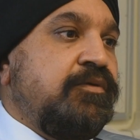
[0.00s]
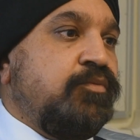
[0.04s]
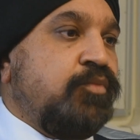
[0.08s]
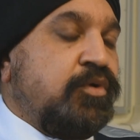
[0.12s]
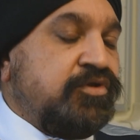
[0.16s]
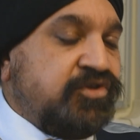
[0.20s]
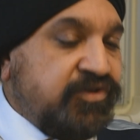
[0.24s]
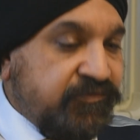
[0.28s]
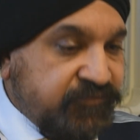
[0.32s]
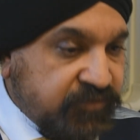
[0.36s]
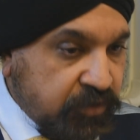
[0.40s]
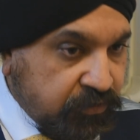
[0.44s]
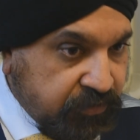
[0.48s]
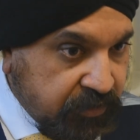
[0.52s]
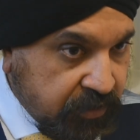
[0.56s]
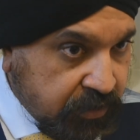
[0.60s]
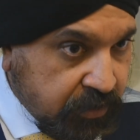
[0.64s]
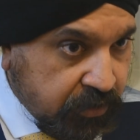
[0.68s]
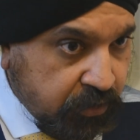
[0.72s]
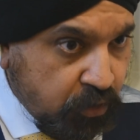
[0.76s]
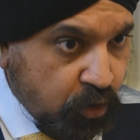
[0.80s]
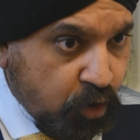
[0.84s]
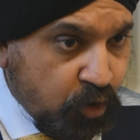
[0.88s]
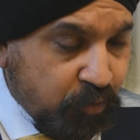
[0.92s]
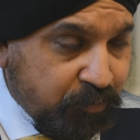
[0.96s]
Once you've done the
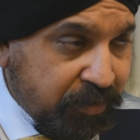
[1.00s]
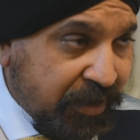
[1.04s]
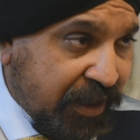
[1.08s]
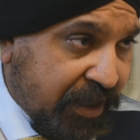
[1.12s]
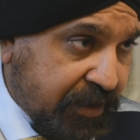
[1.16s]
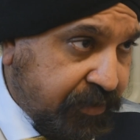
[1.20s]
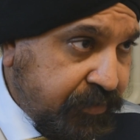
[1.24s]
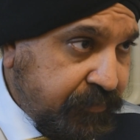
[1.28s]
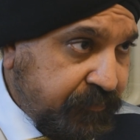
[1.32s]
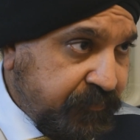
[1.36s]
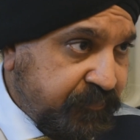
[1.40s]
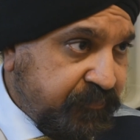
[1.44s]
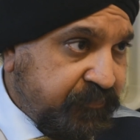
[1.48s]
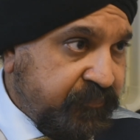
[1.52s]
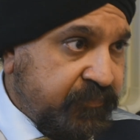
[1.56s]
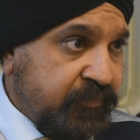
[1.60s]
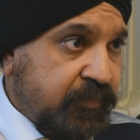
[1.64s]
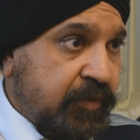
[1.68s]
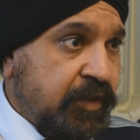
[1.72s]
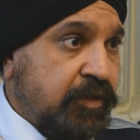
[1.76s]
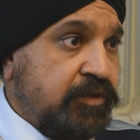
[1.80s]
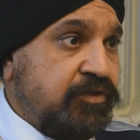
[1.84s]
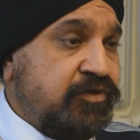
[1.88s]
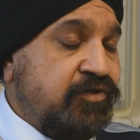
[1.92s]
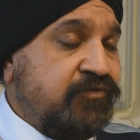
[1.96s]
GROW plan,
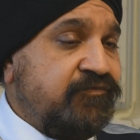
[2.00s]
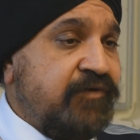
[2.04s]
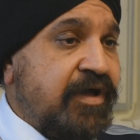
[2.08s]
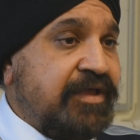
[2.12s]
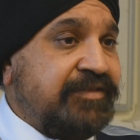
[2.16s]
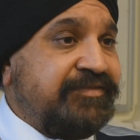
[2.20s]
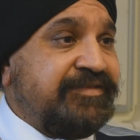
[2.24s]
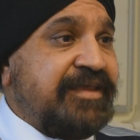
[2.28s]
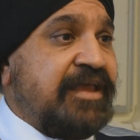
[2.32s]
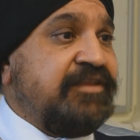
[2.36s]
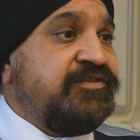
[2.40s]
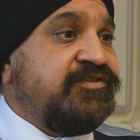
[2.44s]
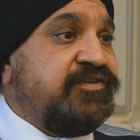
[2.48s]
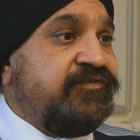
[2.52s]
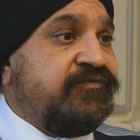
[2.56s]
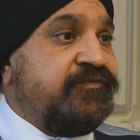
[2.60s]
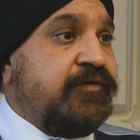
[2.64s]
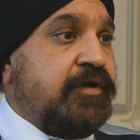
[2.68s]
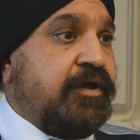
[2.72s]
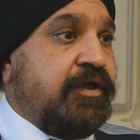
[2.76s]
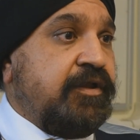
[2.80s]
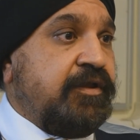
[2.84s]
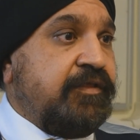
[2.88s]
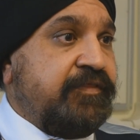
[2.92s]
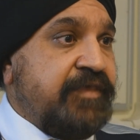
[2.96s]
you've
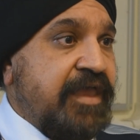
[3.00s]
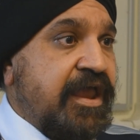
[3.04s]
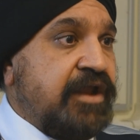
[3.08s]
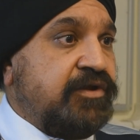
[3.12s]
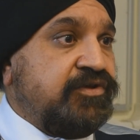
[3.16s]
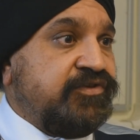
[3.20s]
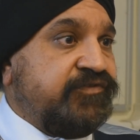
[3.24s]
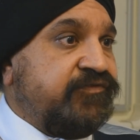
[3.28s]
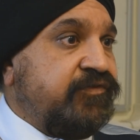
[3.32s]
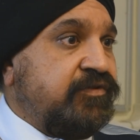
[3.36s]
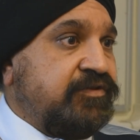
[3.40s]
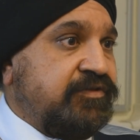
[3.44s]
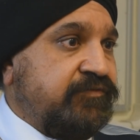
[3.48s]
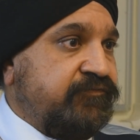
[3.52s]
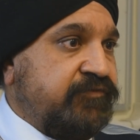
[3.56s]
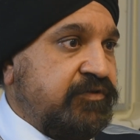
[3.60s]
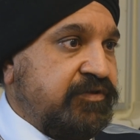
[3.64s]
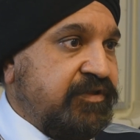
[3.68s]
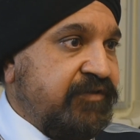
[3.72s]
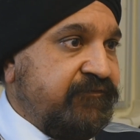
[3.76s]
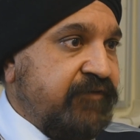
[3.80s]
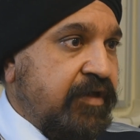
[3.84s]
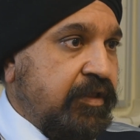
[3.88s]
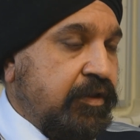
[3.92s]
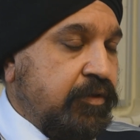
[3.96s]
identified the areas for
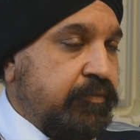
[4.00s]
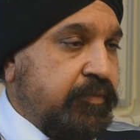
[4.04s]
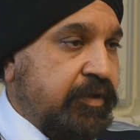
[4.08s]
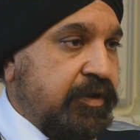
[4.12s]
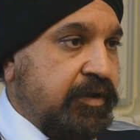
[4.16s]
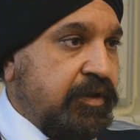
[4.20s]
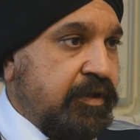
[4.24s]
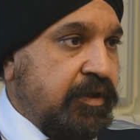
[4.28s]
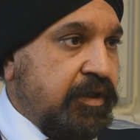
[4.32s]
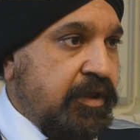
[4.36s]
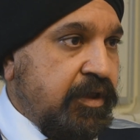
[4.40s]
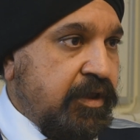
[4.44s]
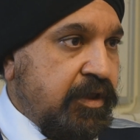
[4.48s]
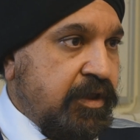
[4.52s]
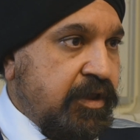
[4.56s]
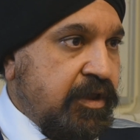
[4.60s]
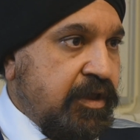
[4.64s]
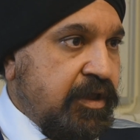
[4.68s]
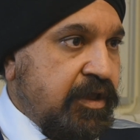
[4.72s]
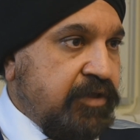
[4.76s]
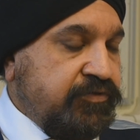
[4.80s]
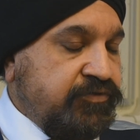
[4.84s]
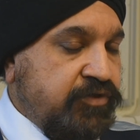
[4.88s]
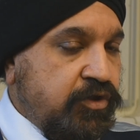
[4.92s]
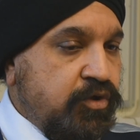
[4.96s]
development,
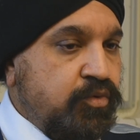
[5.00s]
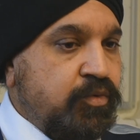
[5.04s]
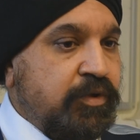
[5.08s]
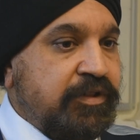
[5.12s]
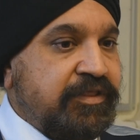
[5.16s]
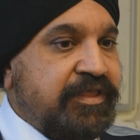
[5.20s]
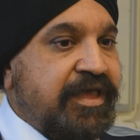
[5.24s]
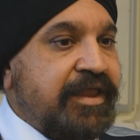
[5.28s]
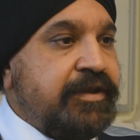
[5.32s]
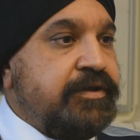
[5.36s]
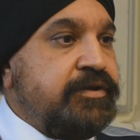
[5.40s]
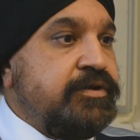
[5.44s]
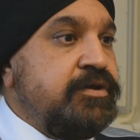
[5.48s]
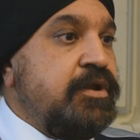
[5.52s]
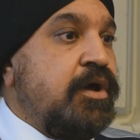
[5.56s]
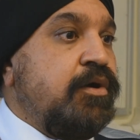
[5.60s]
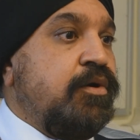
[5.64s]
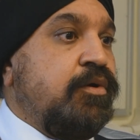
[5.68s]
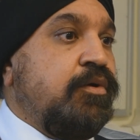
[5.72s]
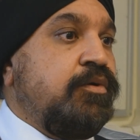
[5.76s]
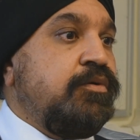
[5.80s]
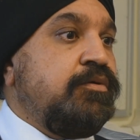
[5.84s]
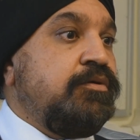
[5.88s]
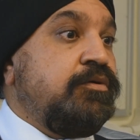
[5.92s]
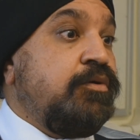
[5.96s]
and you will then
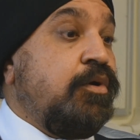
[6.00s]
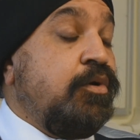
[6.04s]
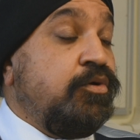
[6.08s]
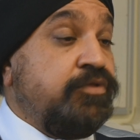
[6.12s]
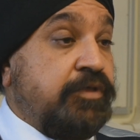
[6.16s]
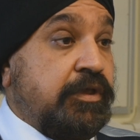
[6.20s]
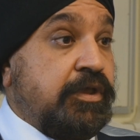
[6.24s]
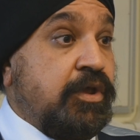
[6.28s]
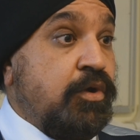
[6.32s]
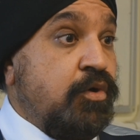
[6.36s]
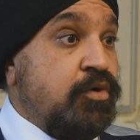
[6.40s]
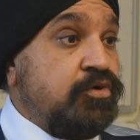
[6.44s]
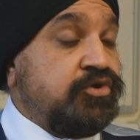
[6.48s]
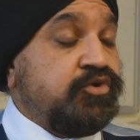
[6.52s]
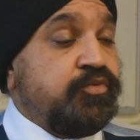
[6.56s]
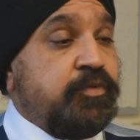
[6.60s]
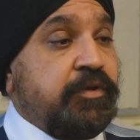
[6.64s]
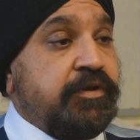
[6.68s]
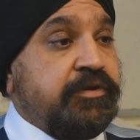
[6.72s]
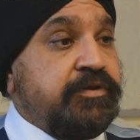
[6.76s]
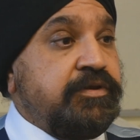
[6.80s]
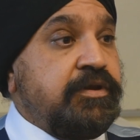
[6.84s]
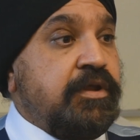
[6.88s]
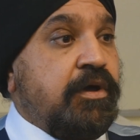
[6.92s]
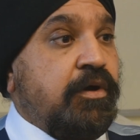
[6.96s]
know, or the coach
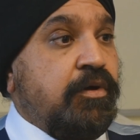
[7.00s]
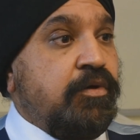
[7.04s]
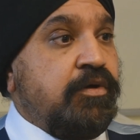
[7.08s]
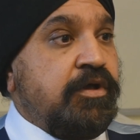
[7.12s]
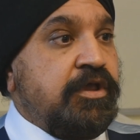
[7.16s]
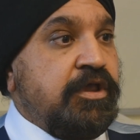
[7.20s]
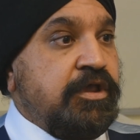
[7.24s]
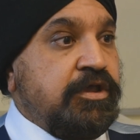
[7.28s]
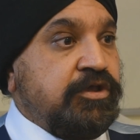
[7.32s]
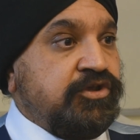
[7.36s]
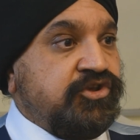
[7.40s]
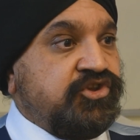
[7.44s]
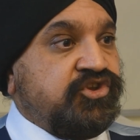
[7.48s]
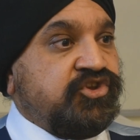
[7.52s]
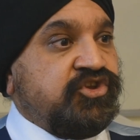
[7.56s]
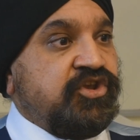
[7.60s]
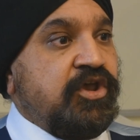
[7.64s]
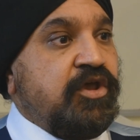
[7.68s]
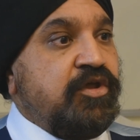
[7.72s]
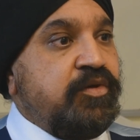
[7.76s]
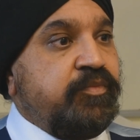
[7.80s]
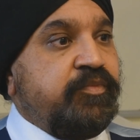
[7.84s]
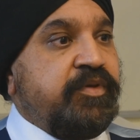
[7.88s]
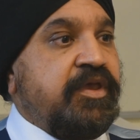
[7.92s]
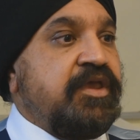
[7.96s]
will know,
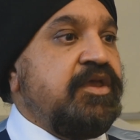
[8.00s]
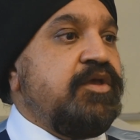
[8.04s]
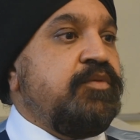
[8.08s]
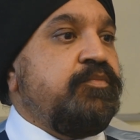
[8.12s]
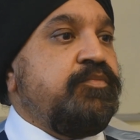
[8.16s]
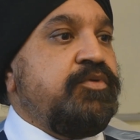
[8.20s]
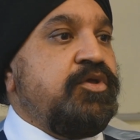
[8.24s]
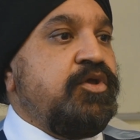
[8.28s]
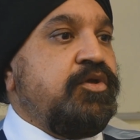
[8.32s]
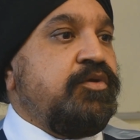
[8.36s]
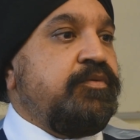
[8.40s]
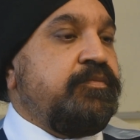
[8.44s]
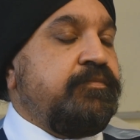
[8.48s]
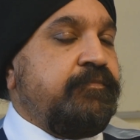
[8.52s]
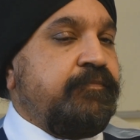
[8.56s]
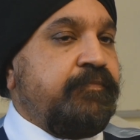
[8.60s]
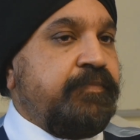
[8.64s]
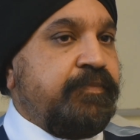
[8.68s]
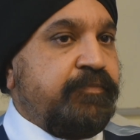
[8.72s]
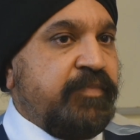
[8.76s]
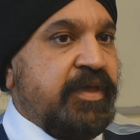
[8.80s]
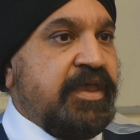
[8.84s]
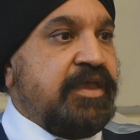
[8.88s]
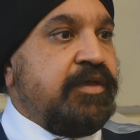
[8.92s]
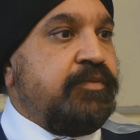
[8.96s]
certain
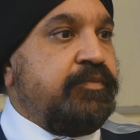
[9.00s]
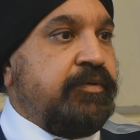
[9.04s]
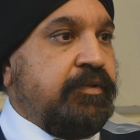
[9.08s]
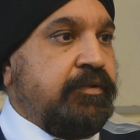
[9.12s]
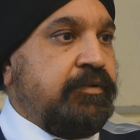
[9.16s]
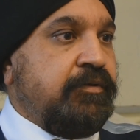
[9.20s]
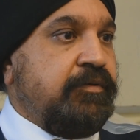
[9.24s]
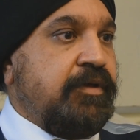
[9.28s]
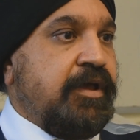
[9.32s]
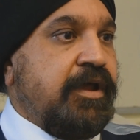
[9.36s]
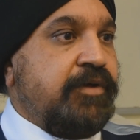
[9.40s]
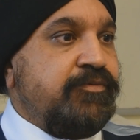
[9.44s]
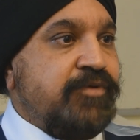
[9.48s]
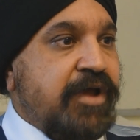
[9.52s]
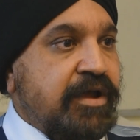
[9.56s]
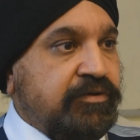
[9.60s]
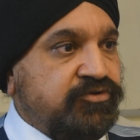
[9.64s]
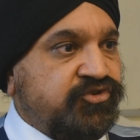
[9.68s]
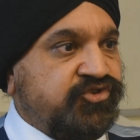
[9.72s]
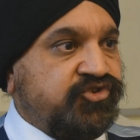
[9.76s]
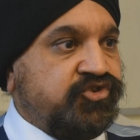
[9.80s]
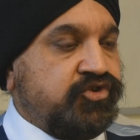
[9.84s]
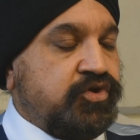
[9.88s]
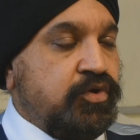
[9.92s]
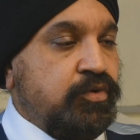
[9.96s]
people
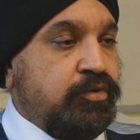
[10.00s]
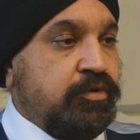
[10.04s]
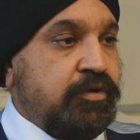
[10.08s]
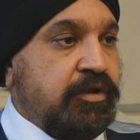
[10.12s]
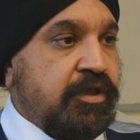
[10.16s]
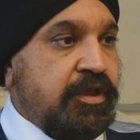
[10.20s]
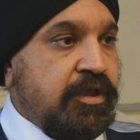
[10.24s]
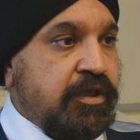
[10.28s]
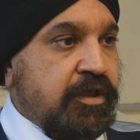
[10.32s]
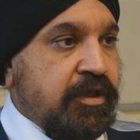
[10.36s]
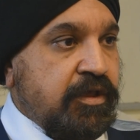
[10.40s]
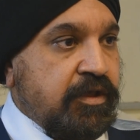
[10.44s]
around school